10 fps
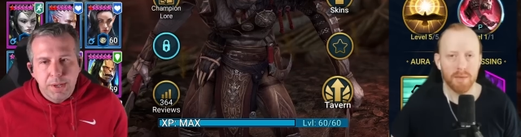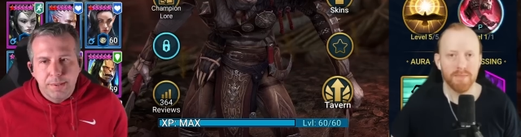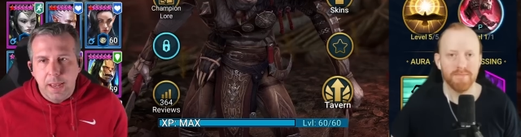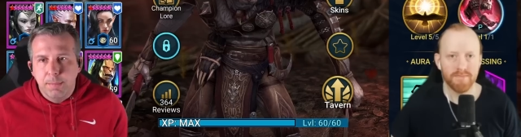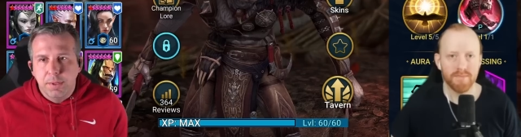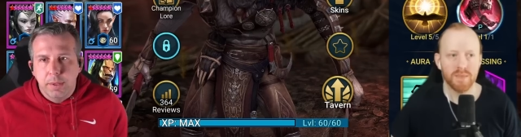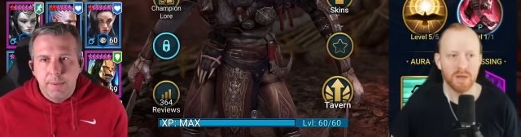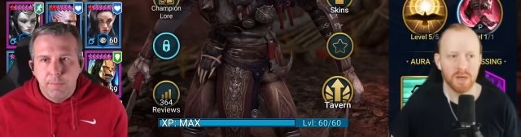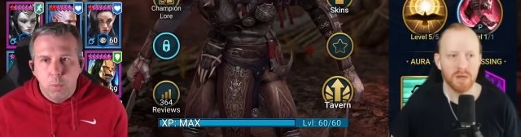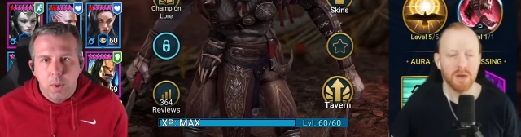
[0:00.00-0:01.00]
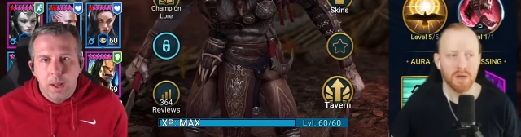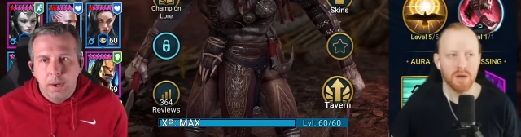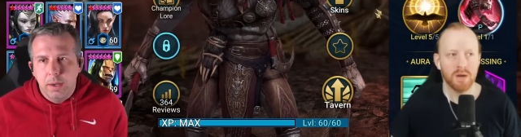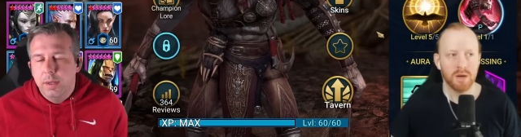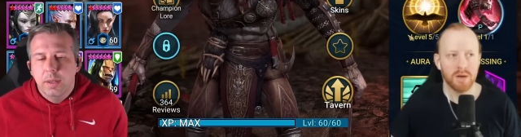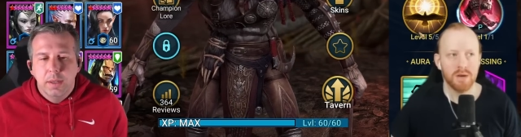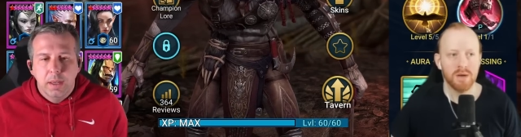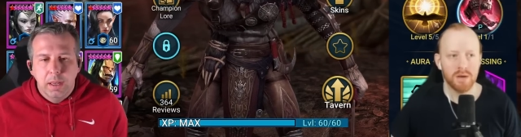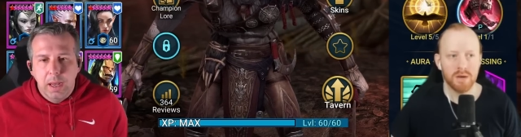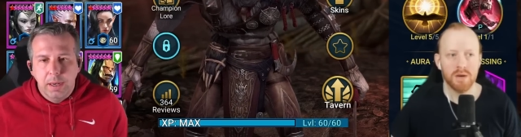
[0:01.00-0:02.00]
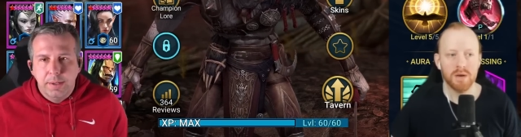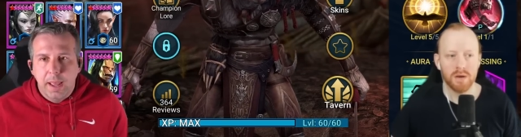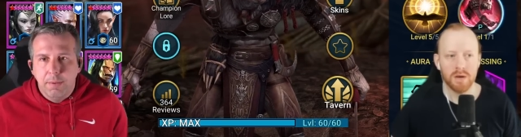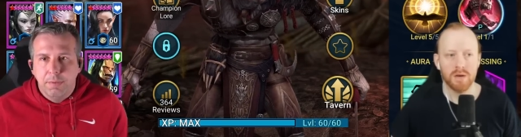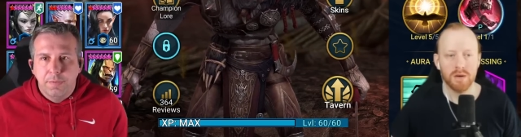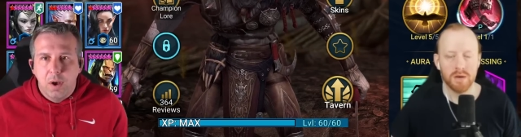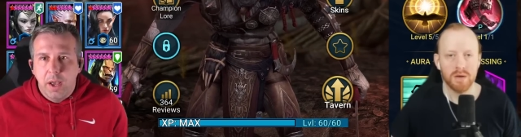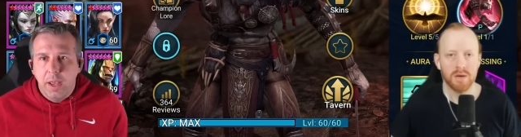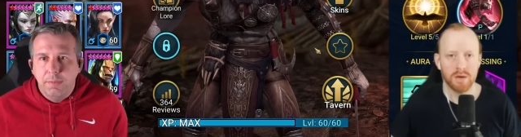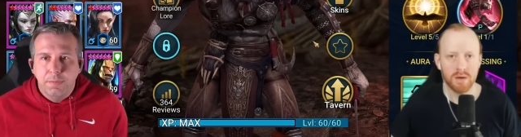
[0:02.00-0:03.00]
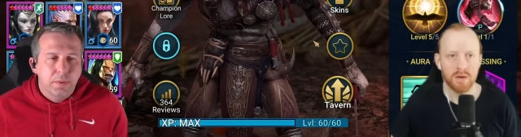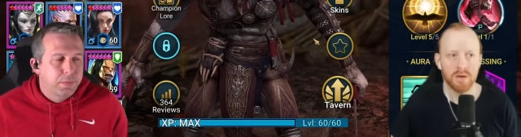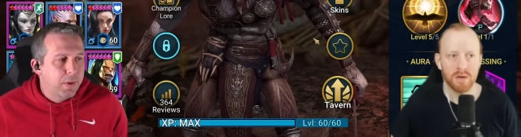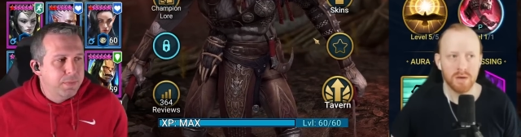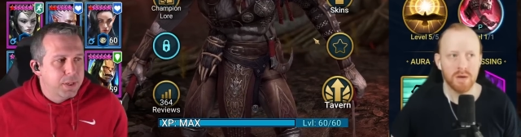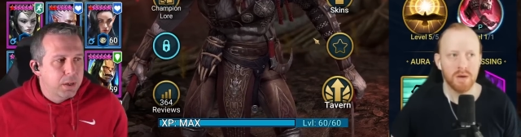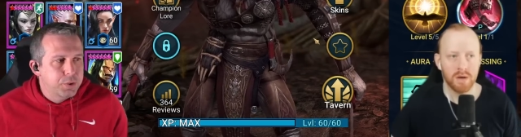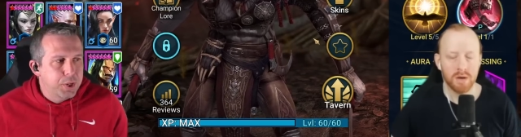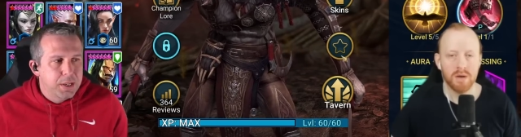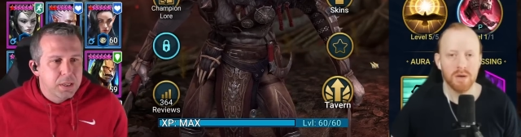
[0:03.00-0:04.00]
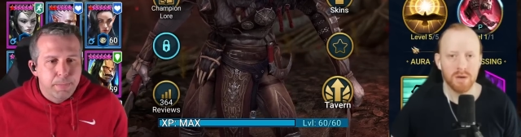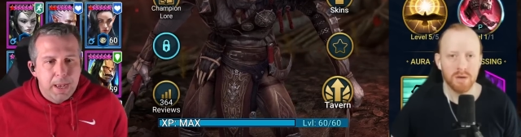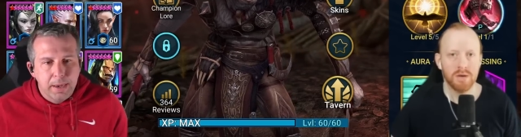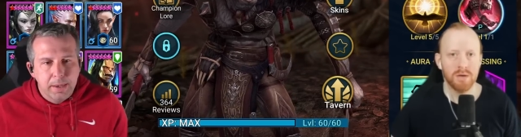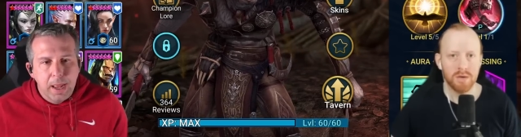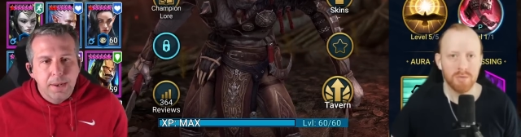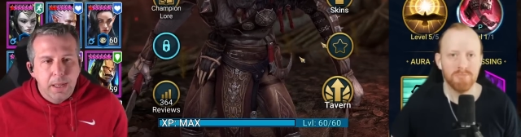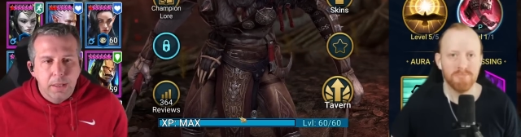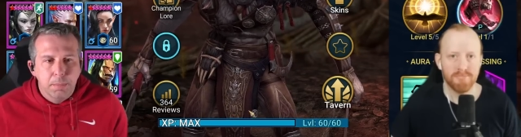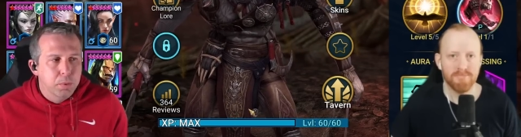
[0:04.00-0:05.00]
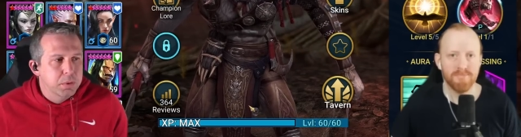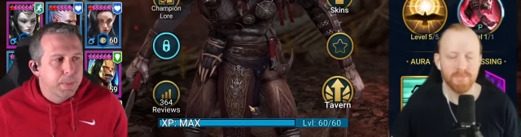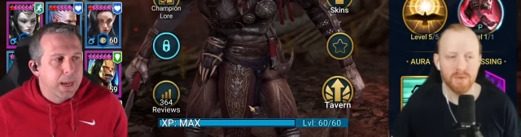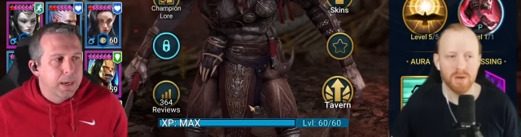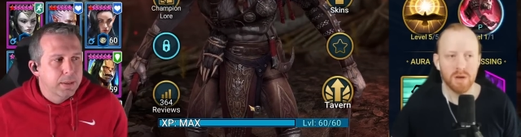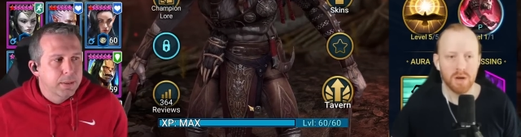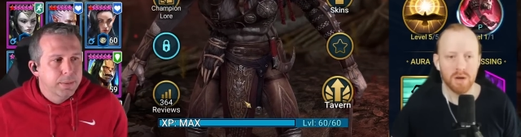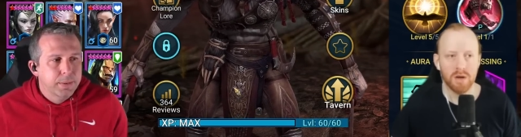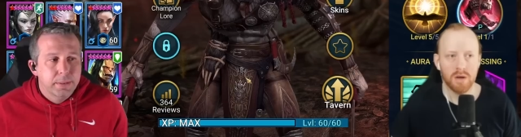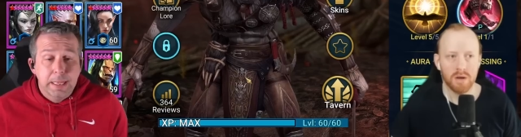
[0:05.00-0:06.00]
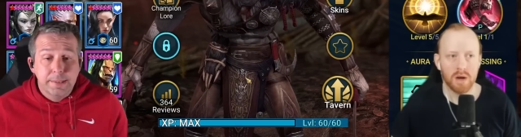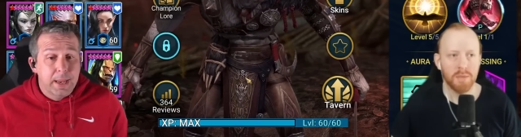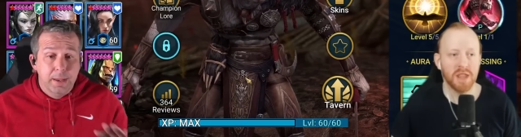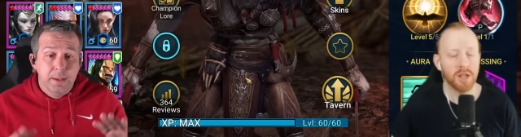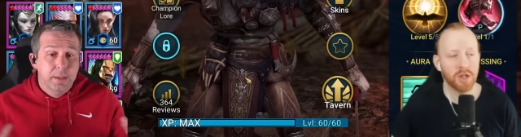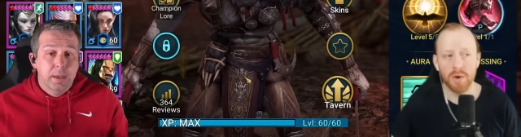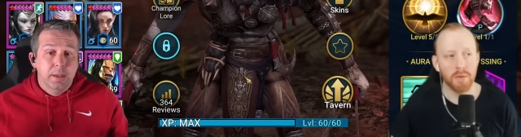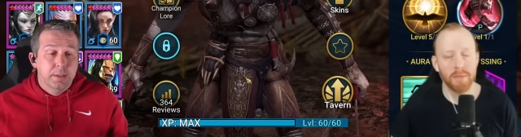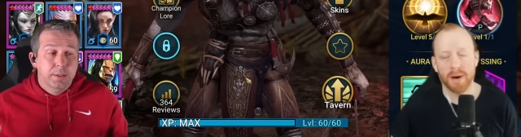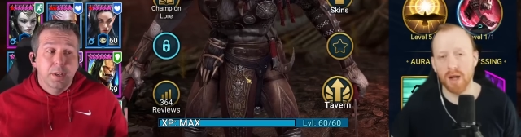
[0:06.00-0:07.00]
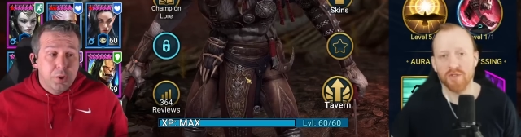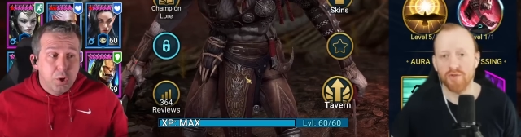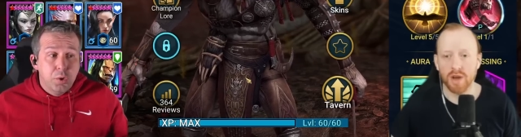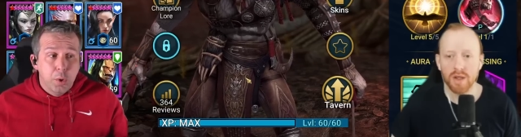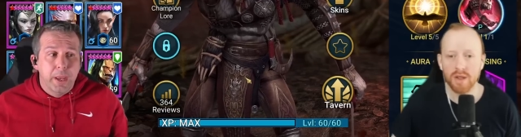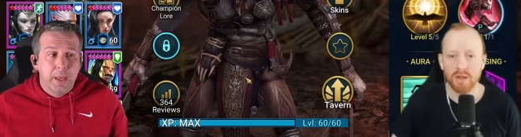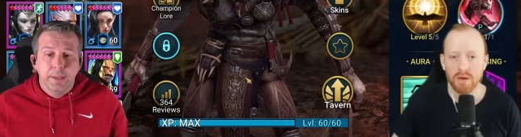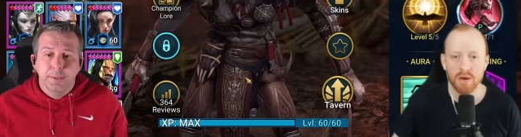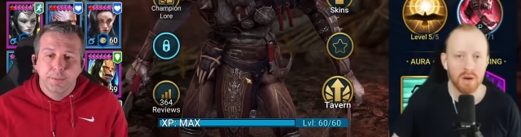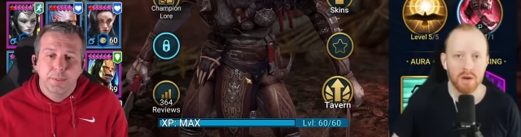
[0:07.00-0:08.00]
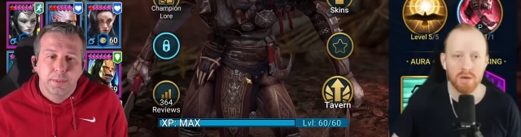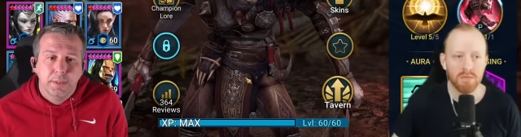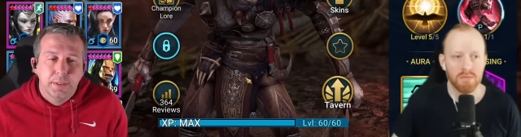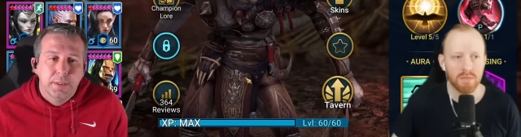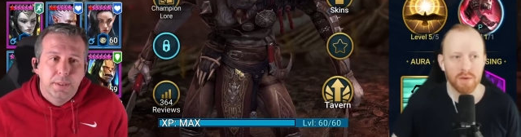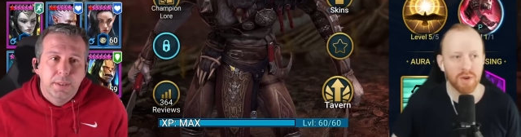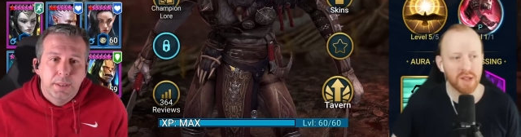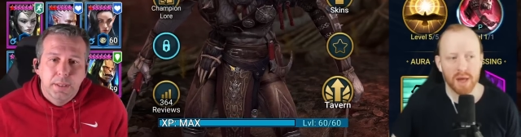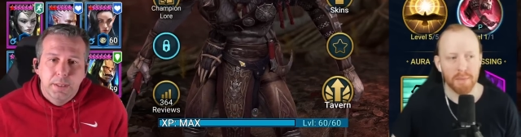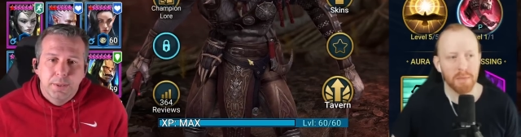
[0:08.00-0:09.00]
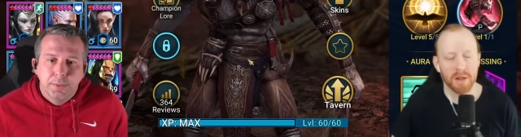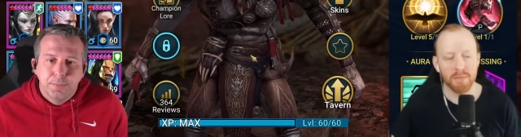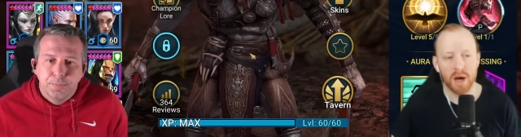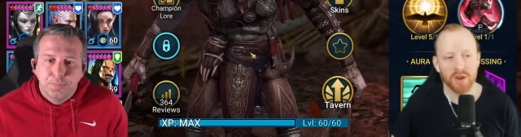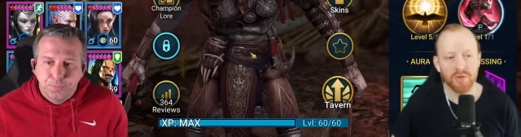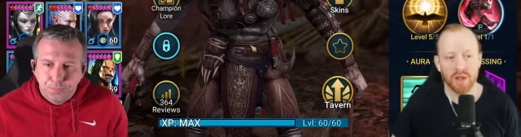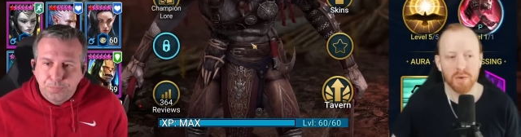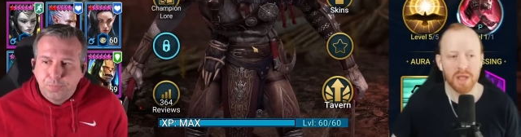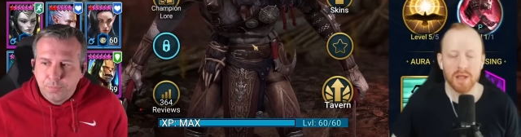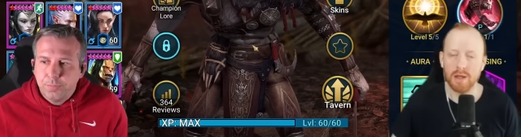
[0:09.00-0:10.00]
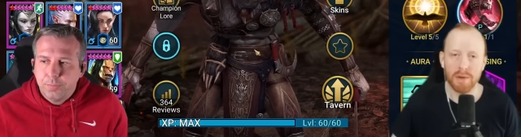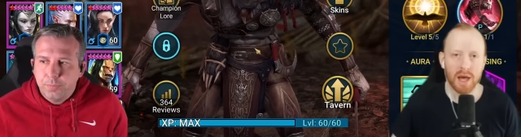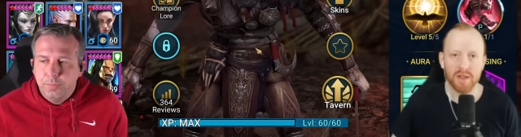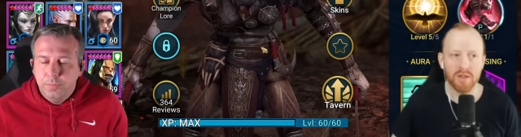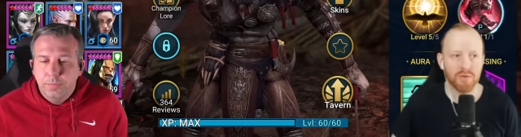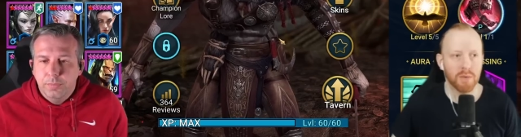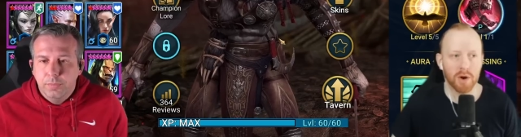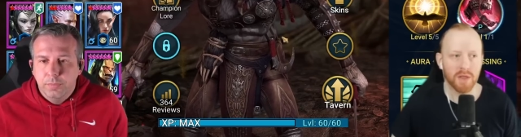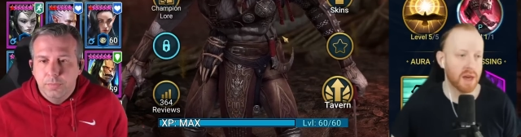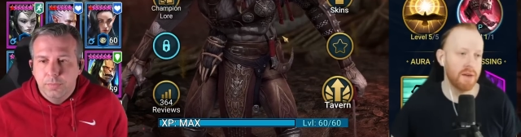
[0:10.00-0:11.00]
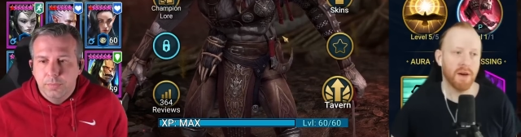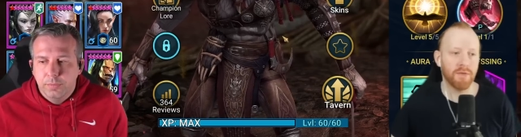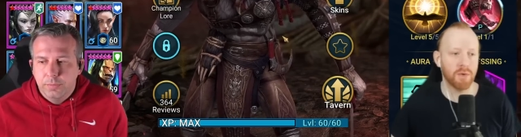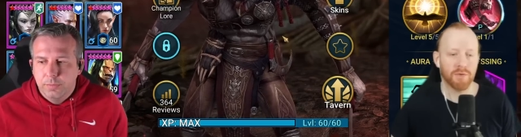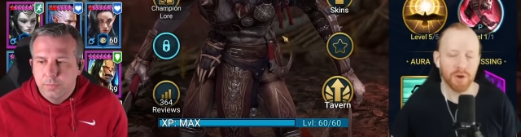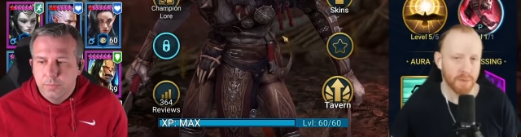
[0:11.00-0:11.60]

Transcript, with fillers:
Speaker 1: reset him to level one, uh, get five five star chickens back, and get the books back?
Speaker 2: That's I it. Mean, they do it with masteries. They should do it they reset people's masteries. When they did the blessings rework, they gave everyone a free